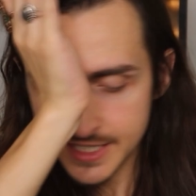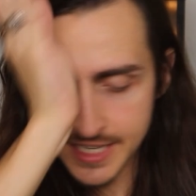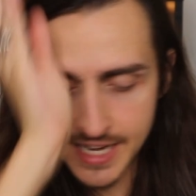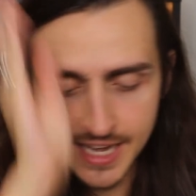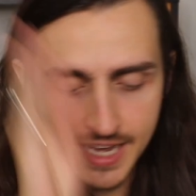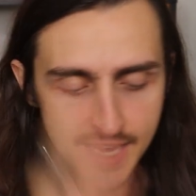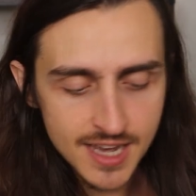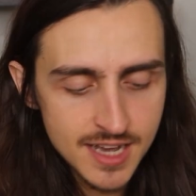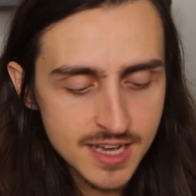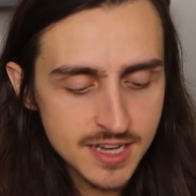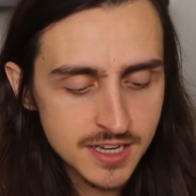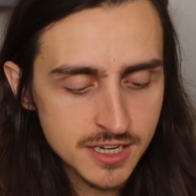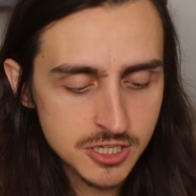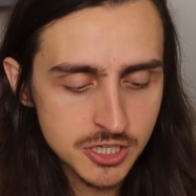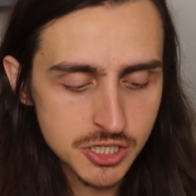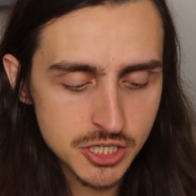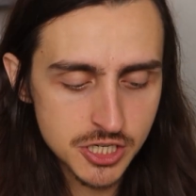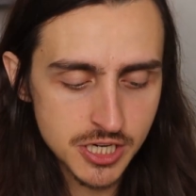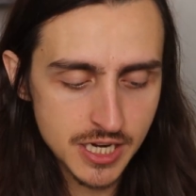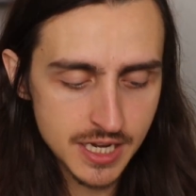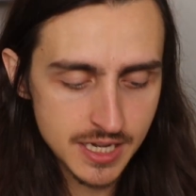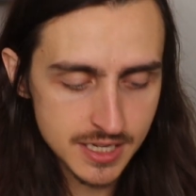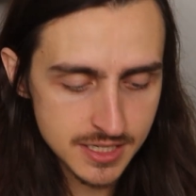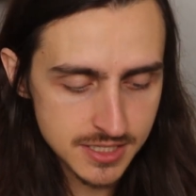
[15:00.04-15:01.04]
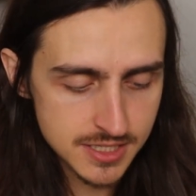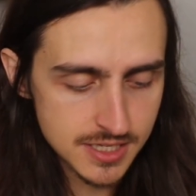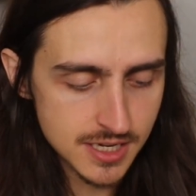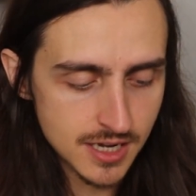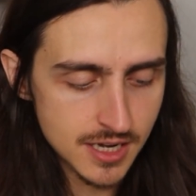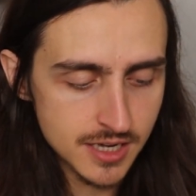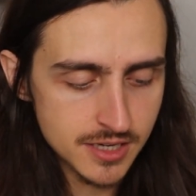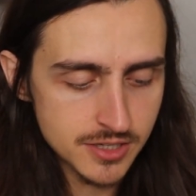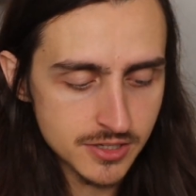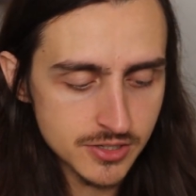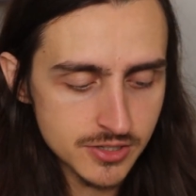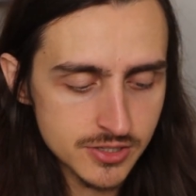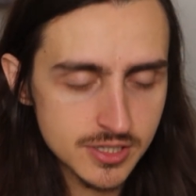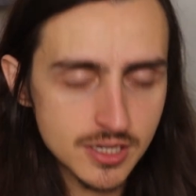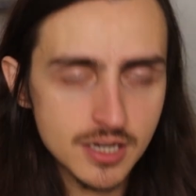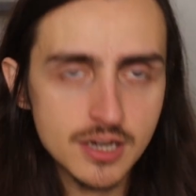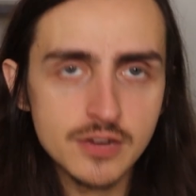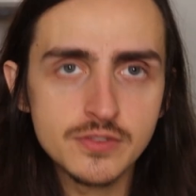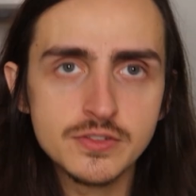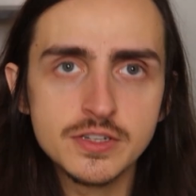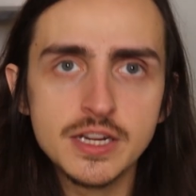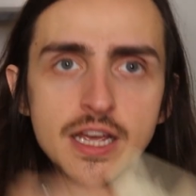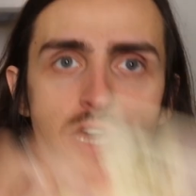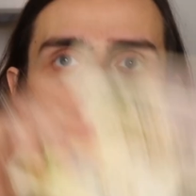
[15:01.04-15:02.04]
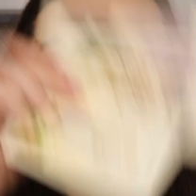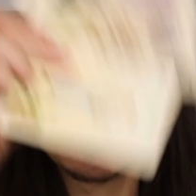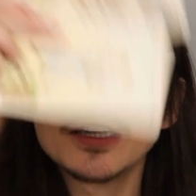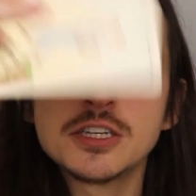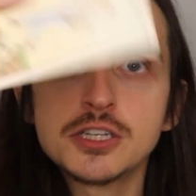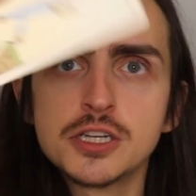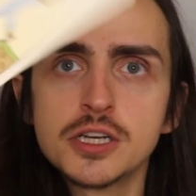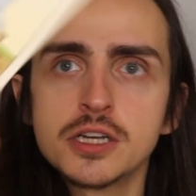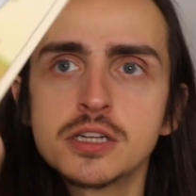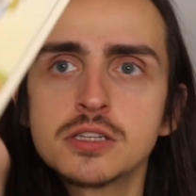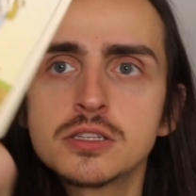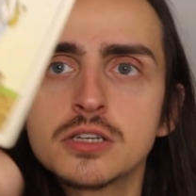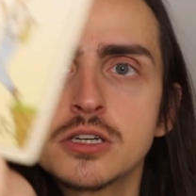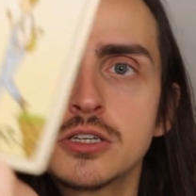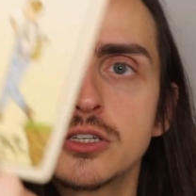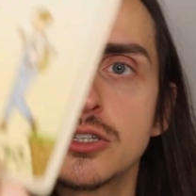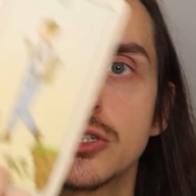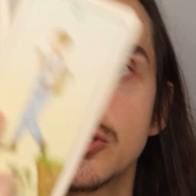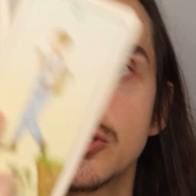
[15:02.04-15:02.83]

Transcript: take a chance on yourself, take a chance on